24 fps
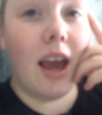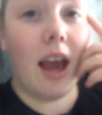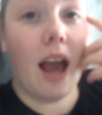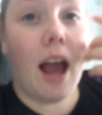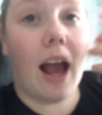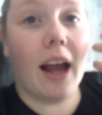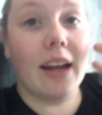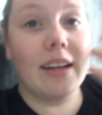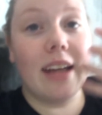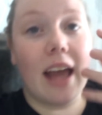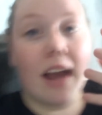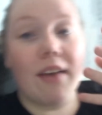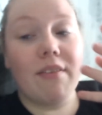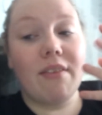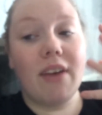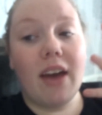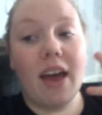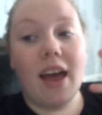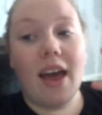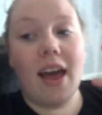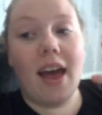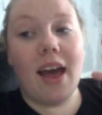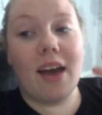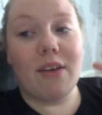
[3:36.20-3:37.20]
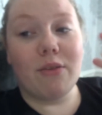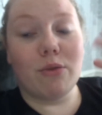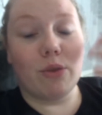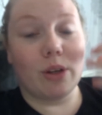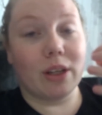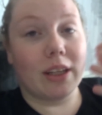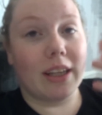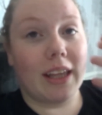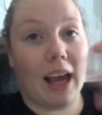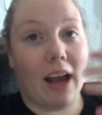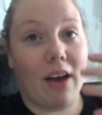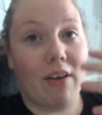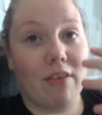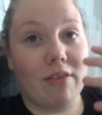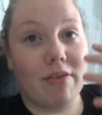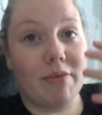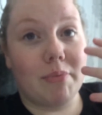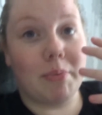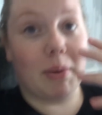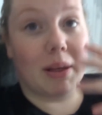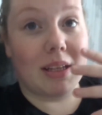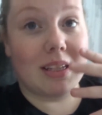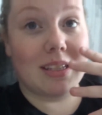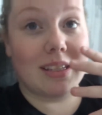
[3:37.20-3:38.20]
I never really
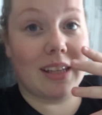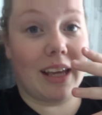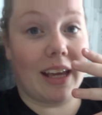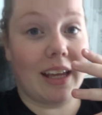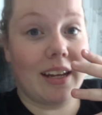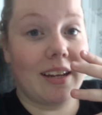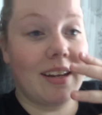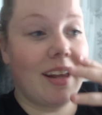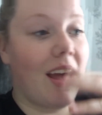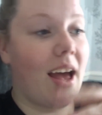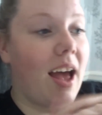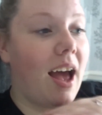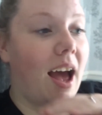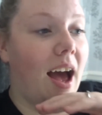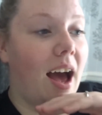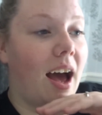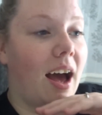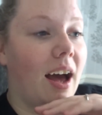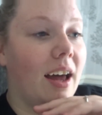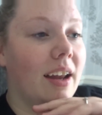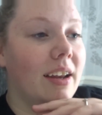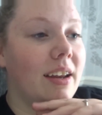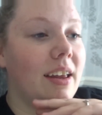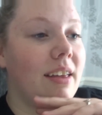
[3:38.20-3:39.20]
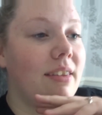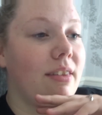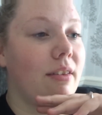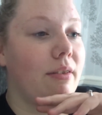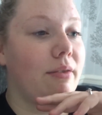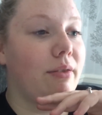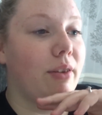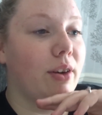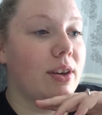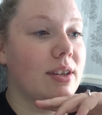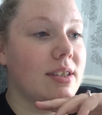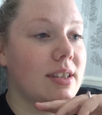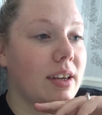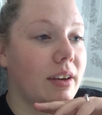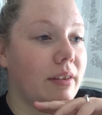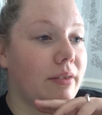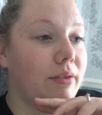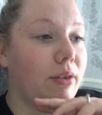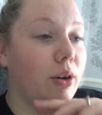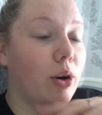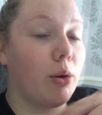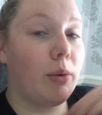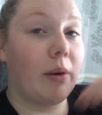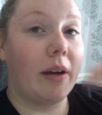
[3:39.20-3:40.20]
have bad skin, and in the first like
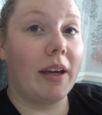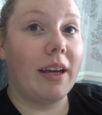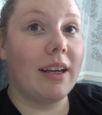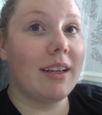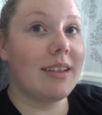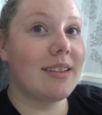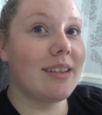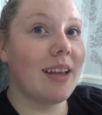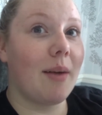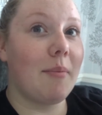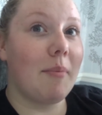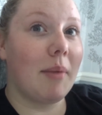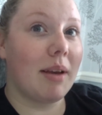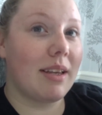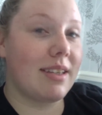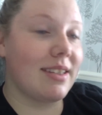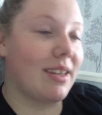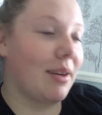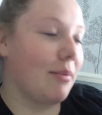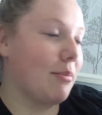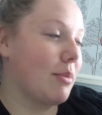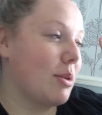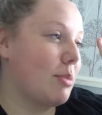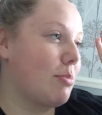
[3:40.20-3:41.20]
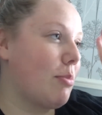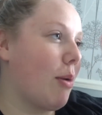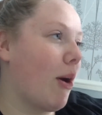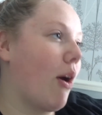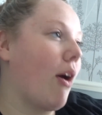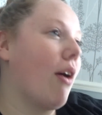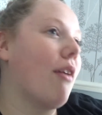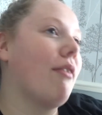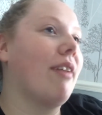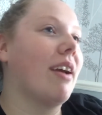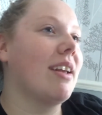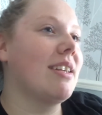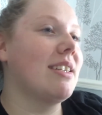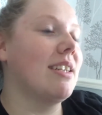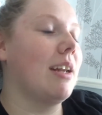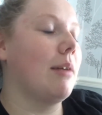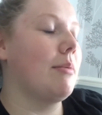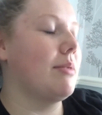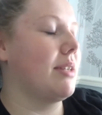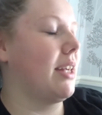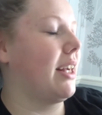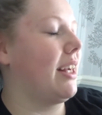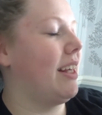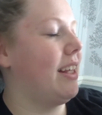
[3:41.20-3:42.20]
4 weeks my skin was perfect, and
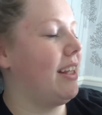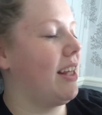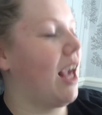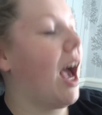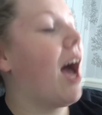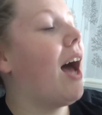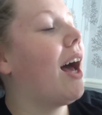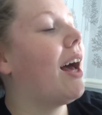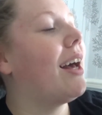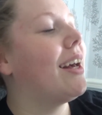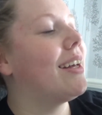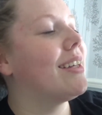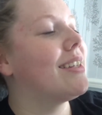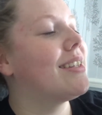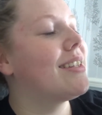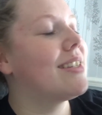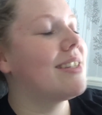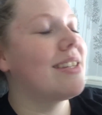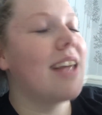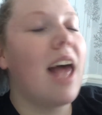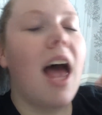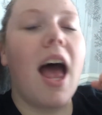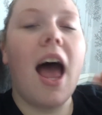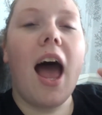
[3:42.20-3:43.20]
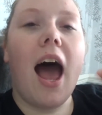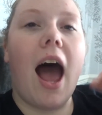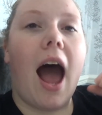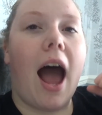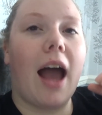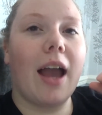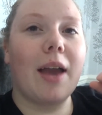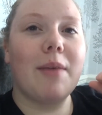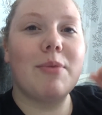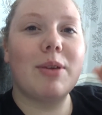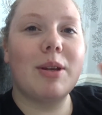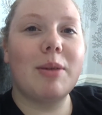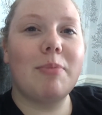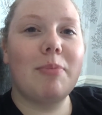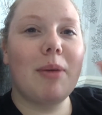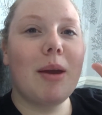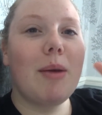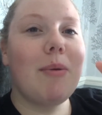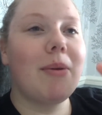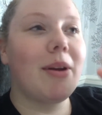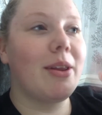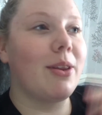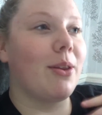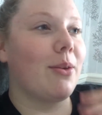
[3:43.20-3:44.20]
I was like, yes, I am gonna
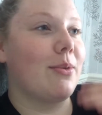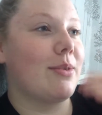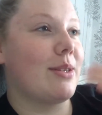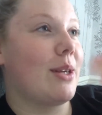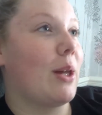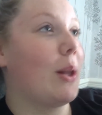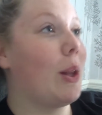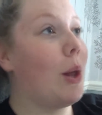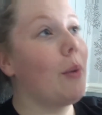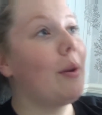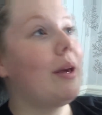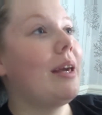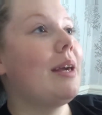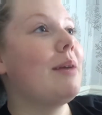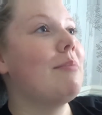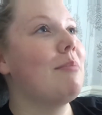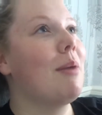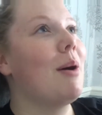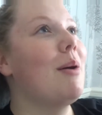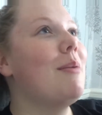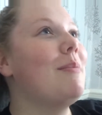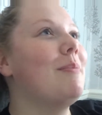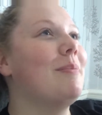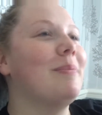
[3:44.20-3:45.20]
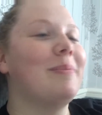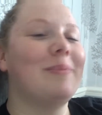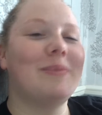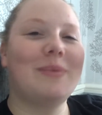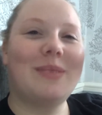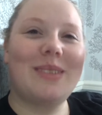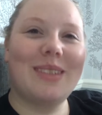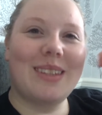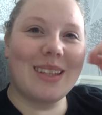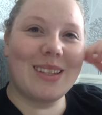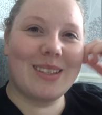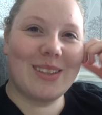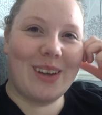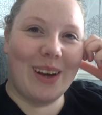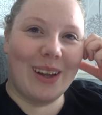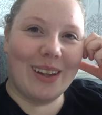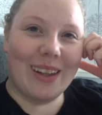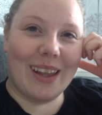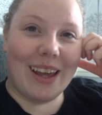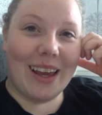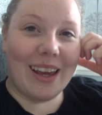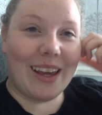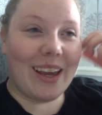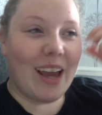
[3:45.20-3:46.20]
be one of those glowing mums that's
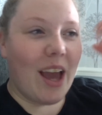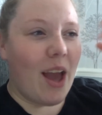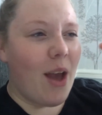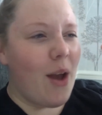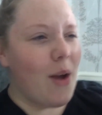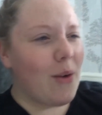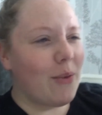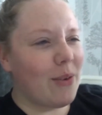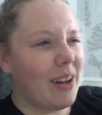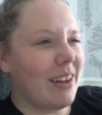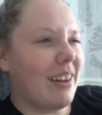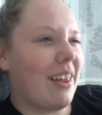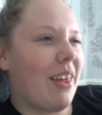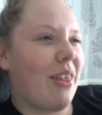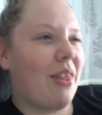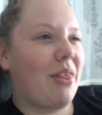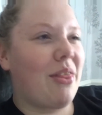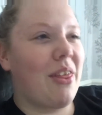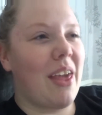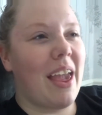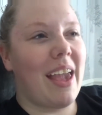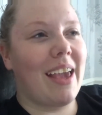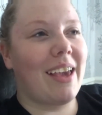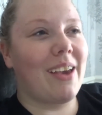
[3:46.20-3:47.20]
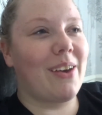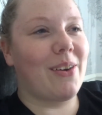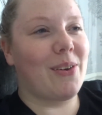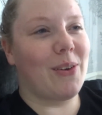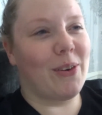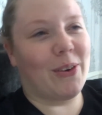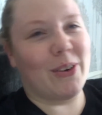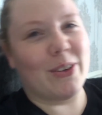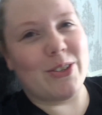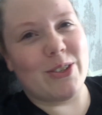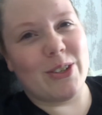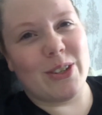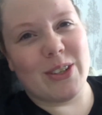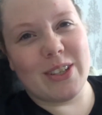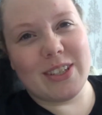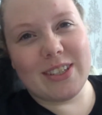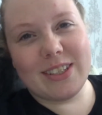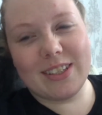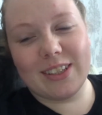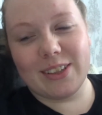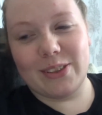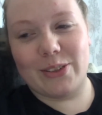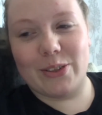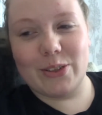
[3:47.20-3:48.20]
got like really thick,
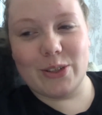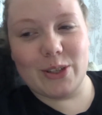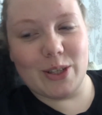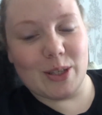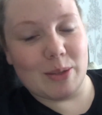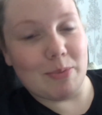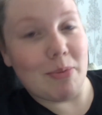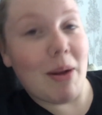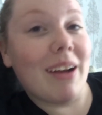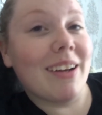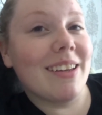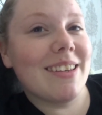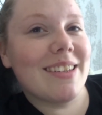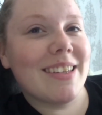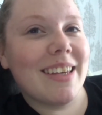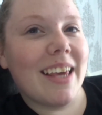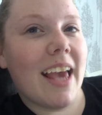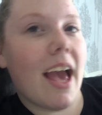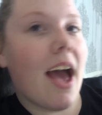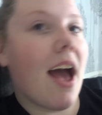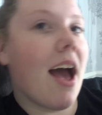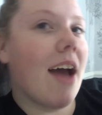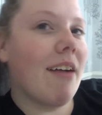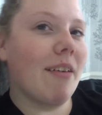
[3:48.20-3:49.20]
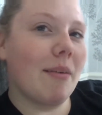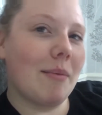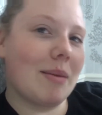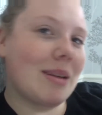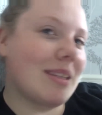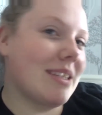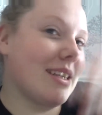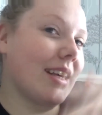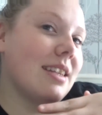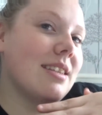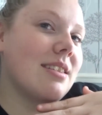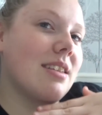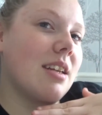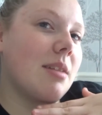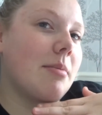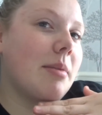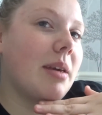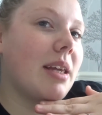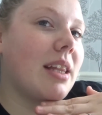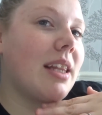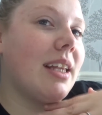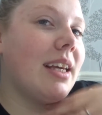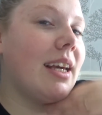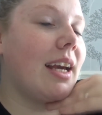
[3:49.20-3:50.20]
gorgeous, luscious pregnancy hair, and my skin's gonna
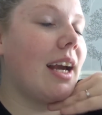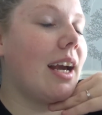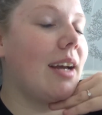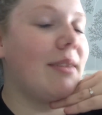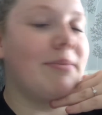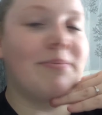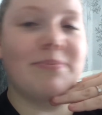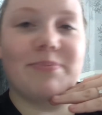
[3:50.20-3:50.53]
be clear.